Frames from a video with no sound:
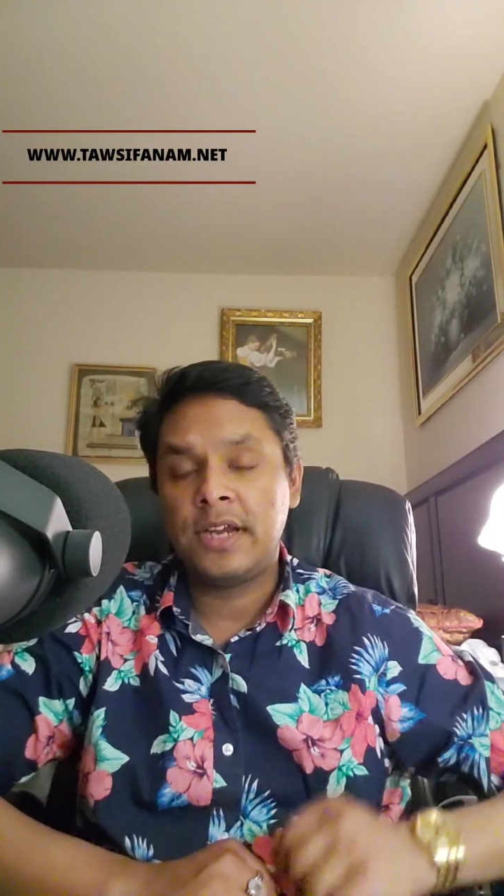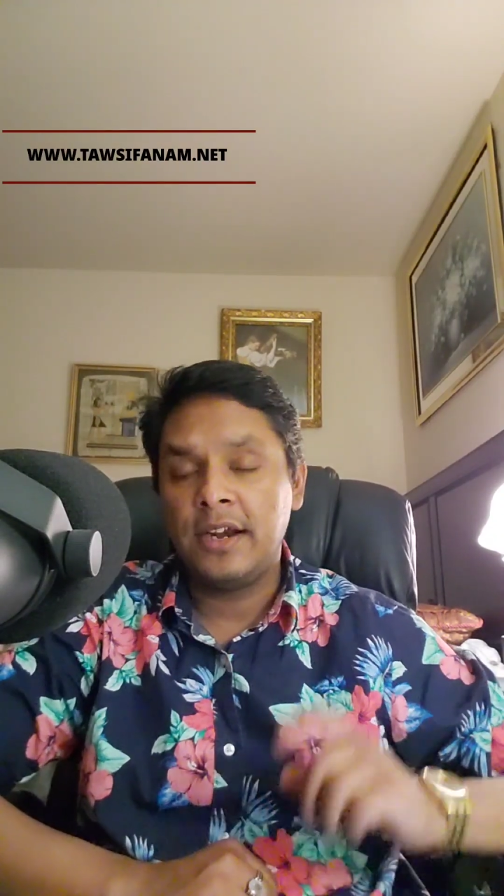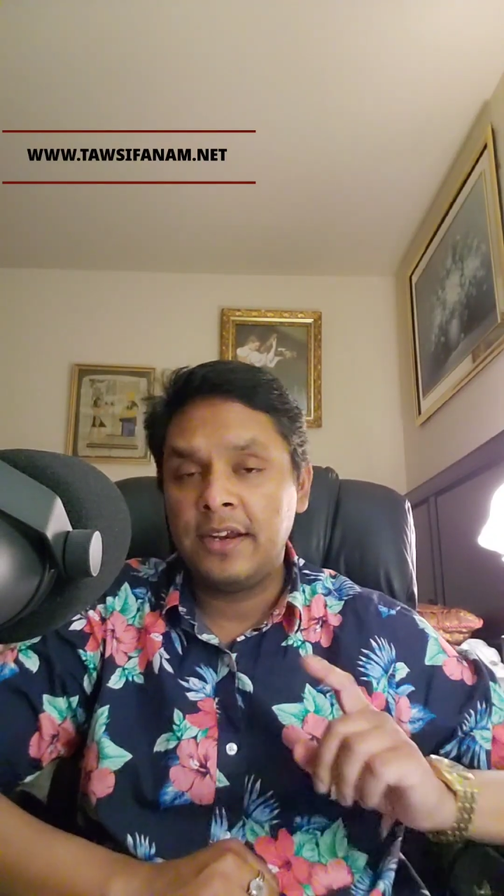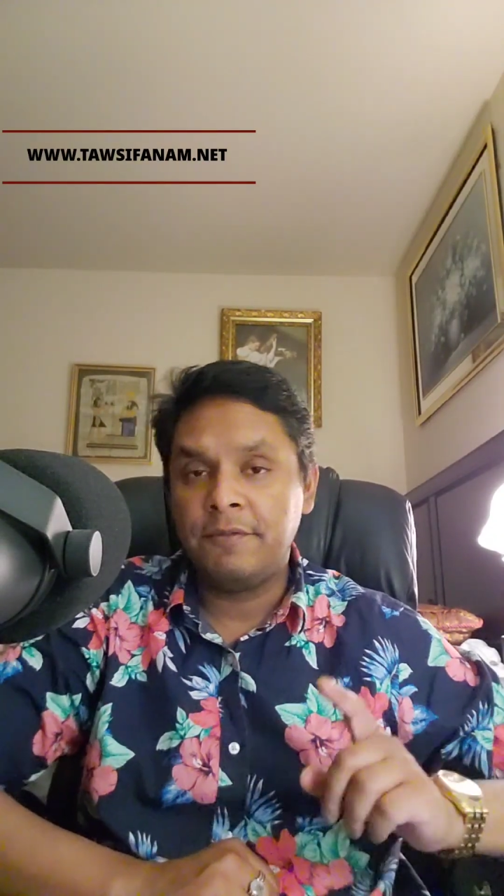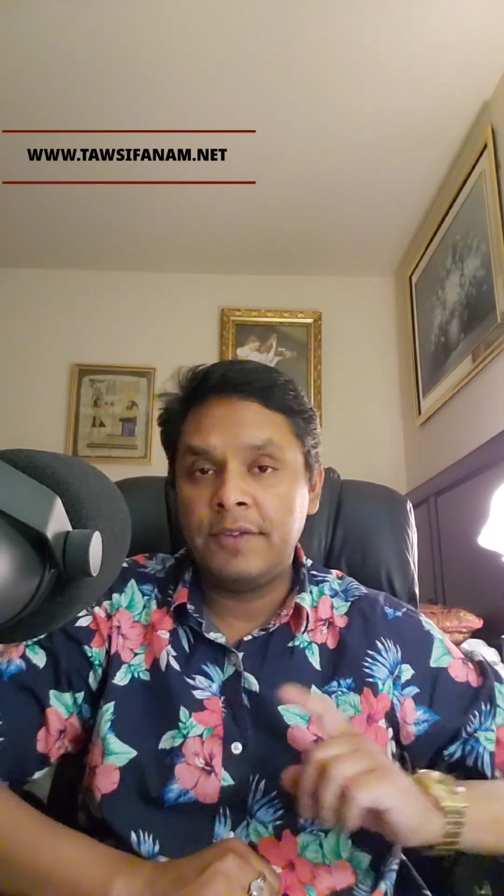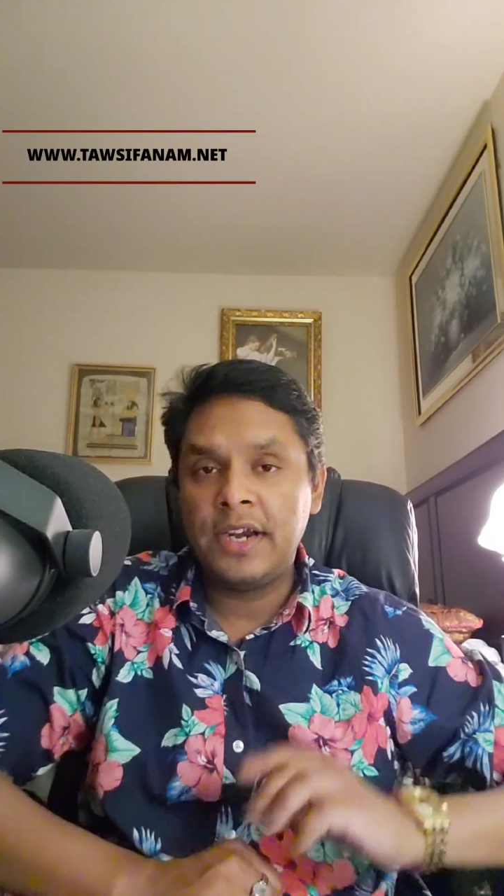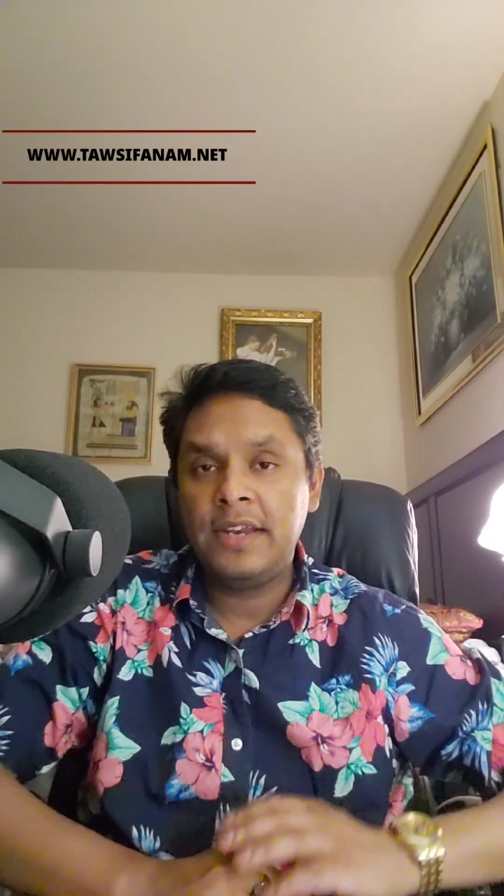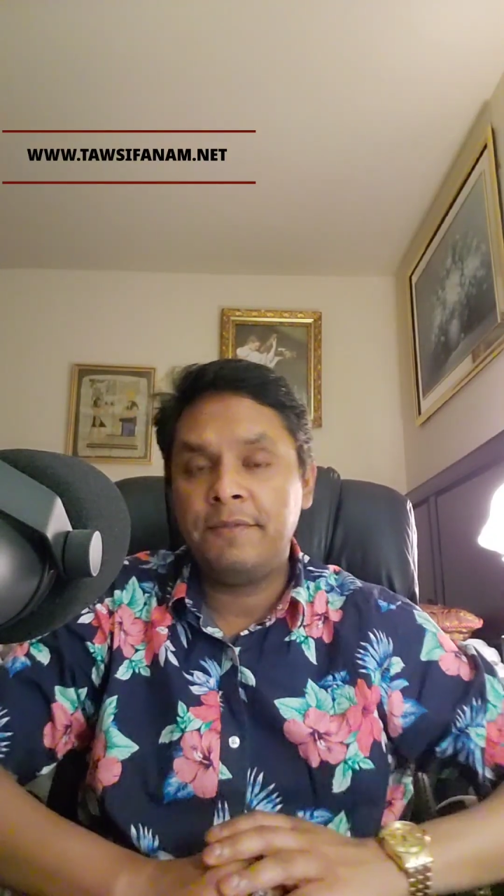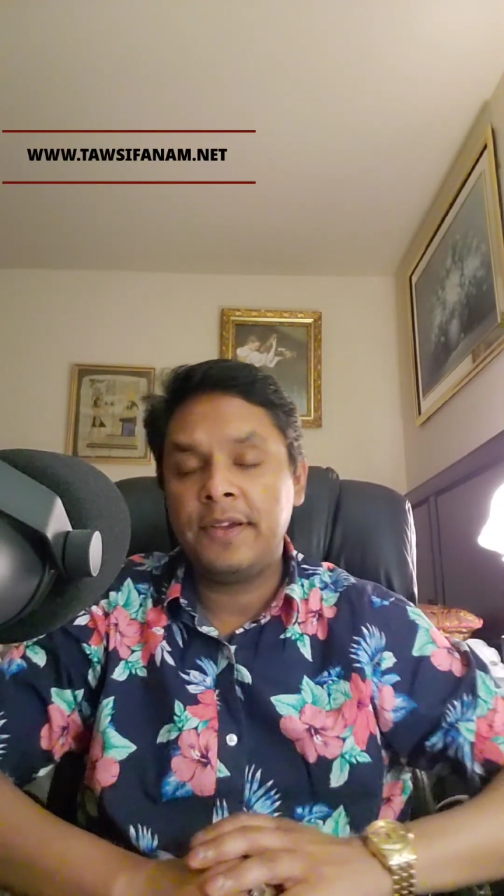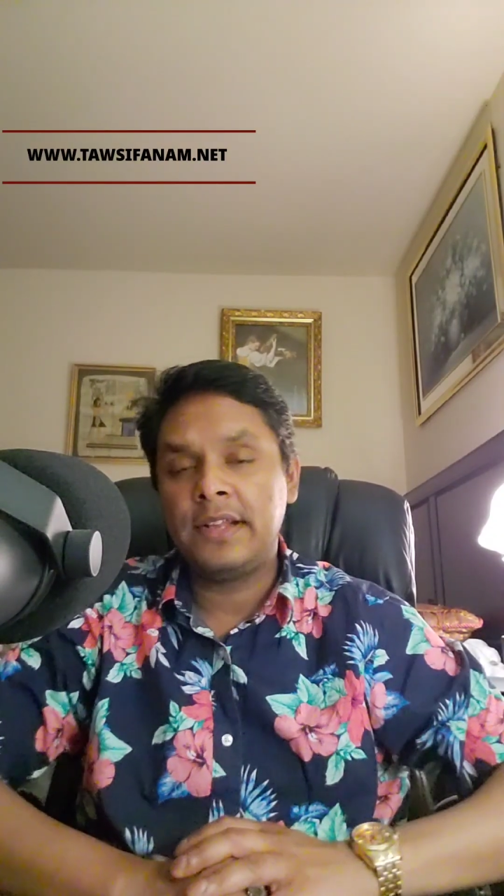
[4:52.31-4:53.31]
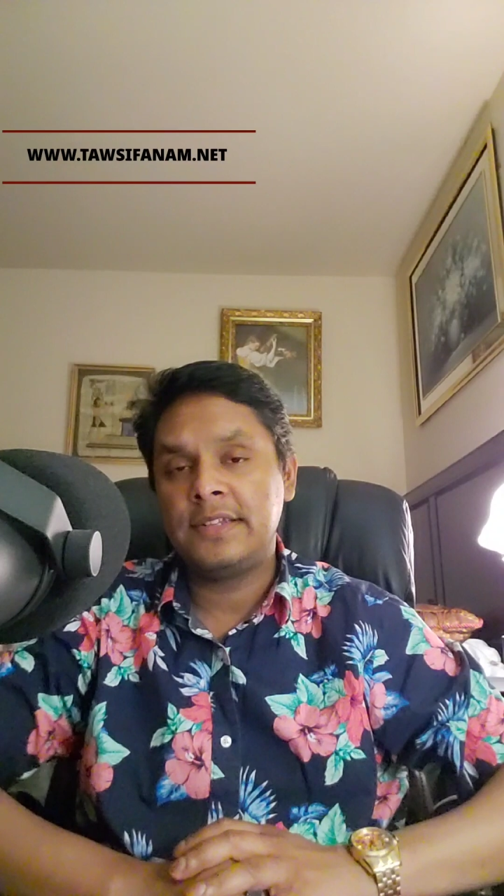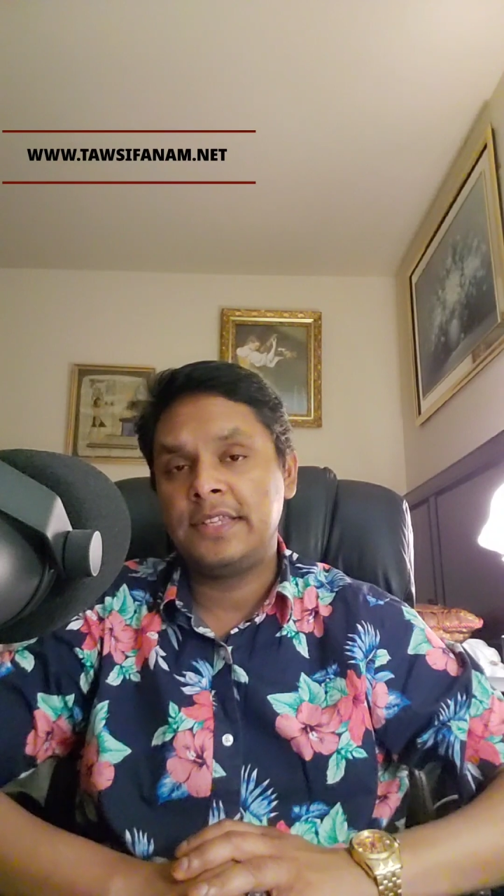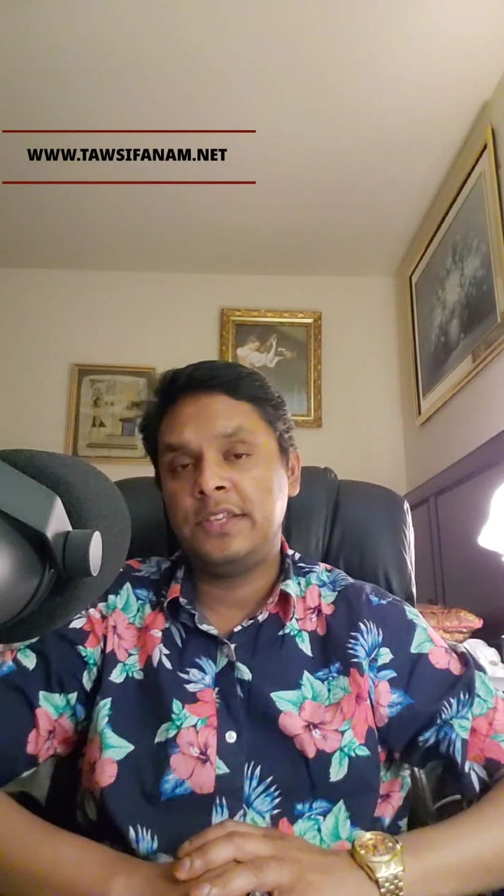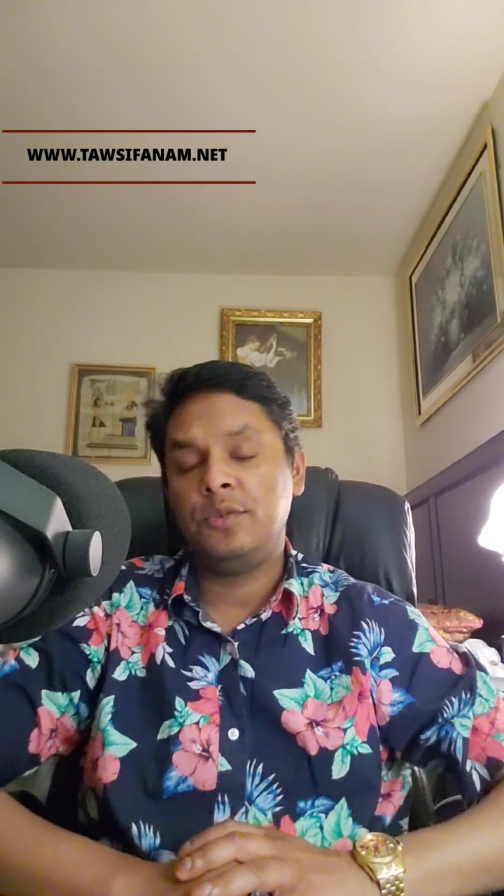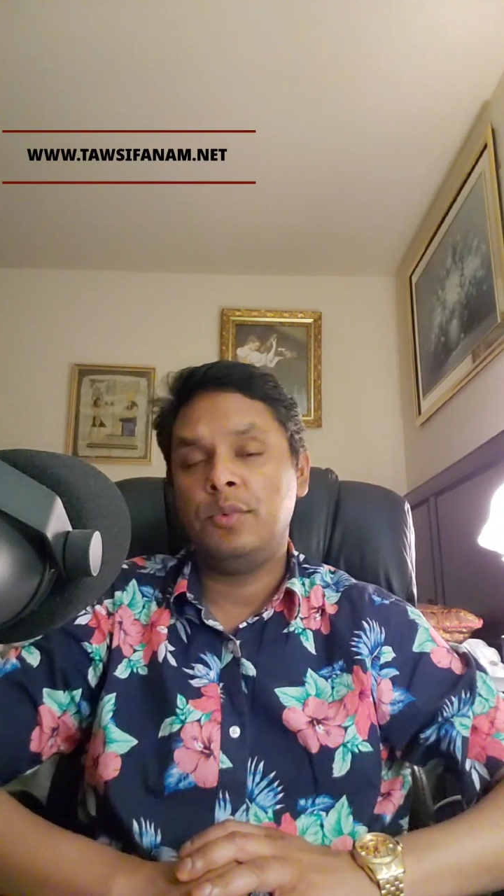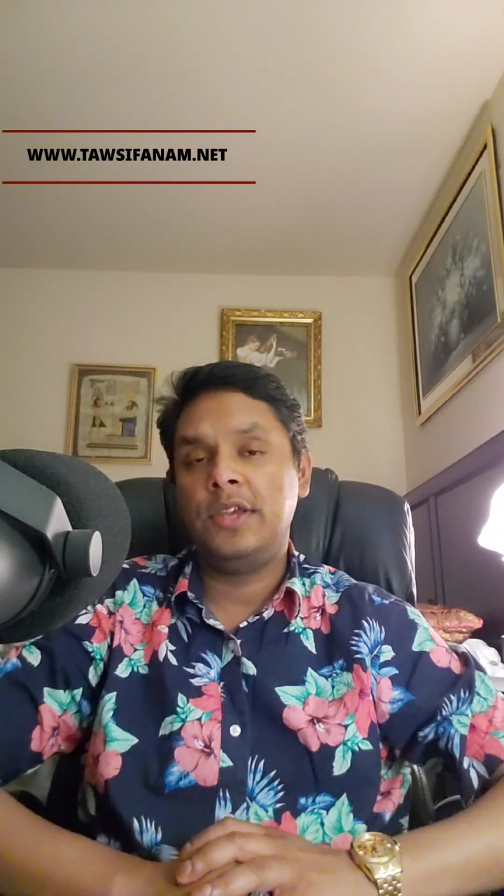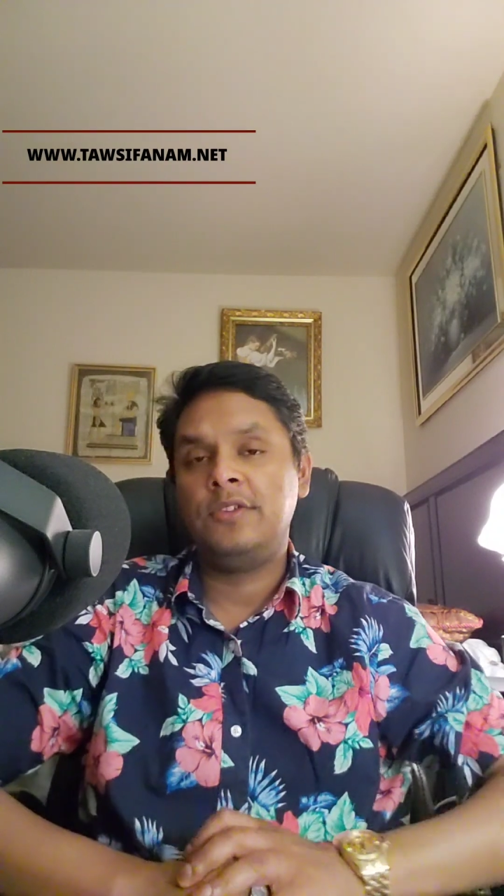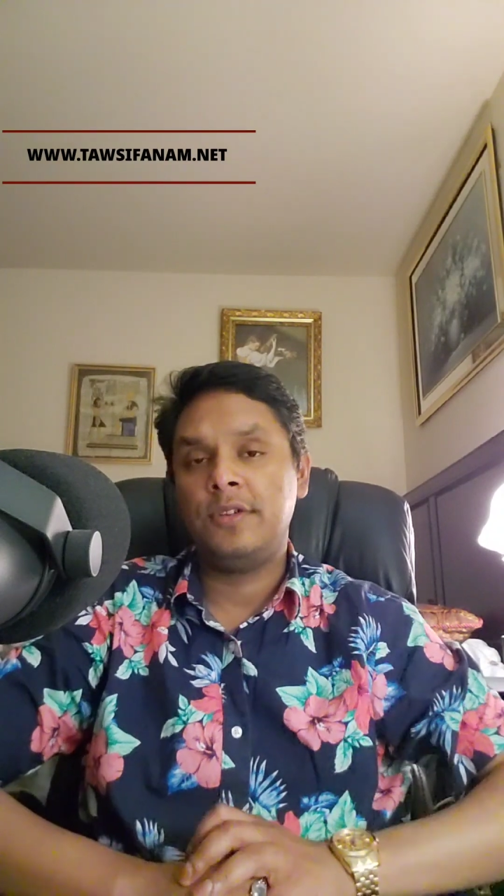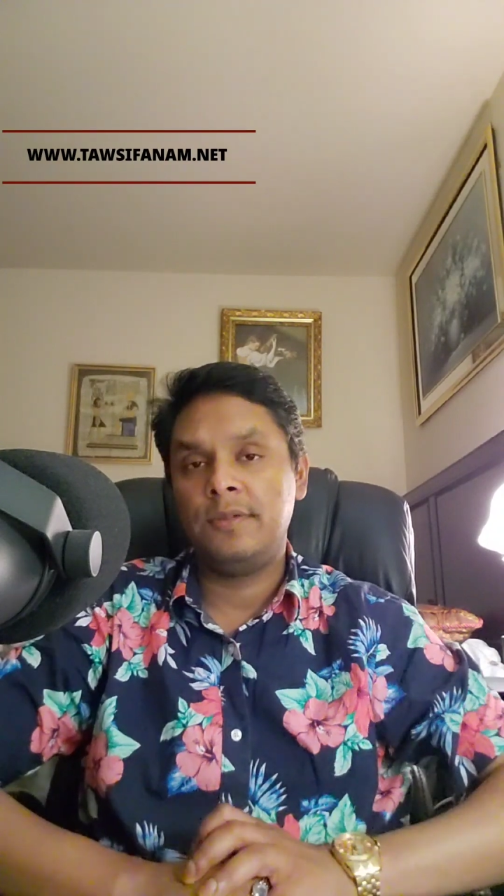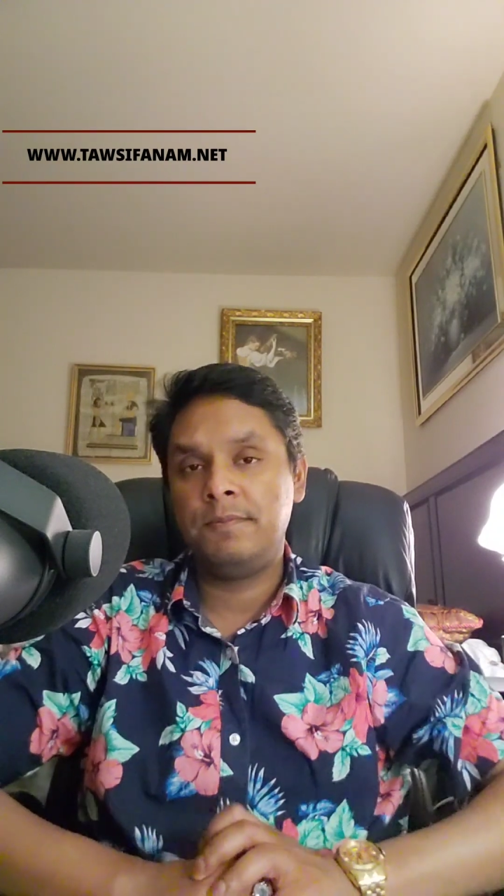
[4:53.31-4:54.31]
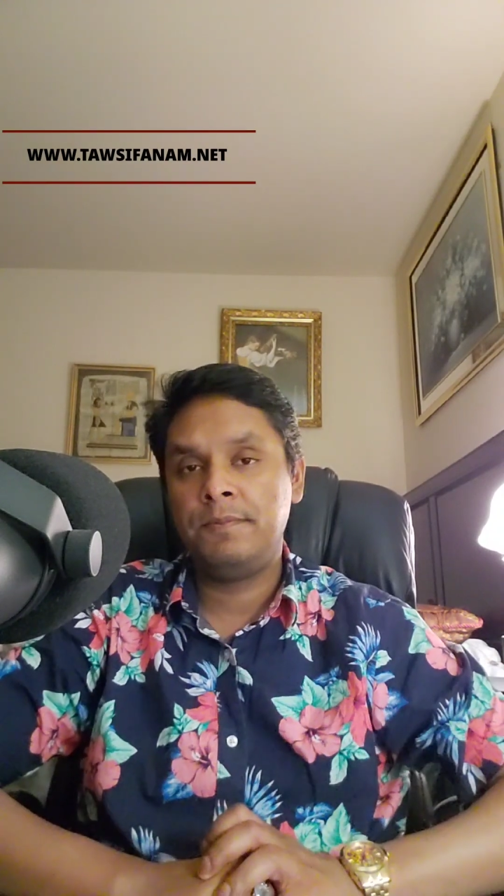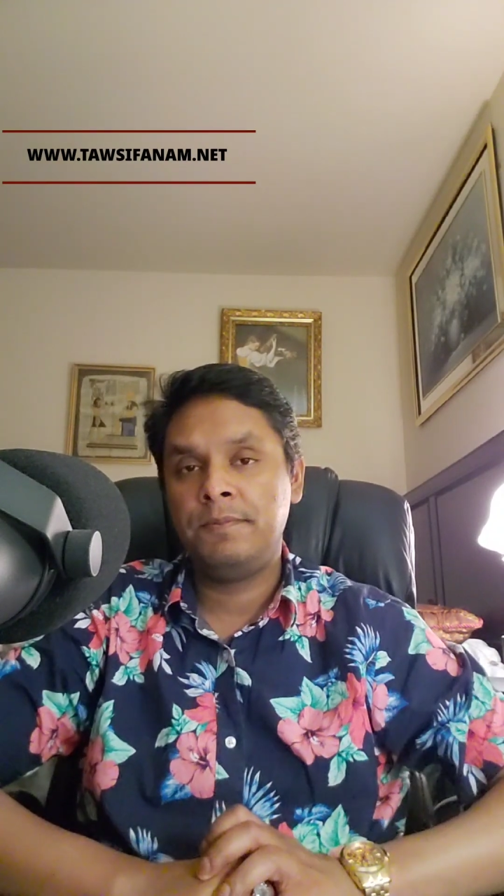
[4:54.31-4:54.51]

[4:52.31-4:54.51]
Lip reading: are in a very difficult situation.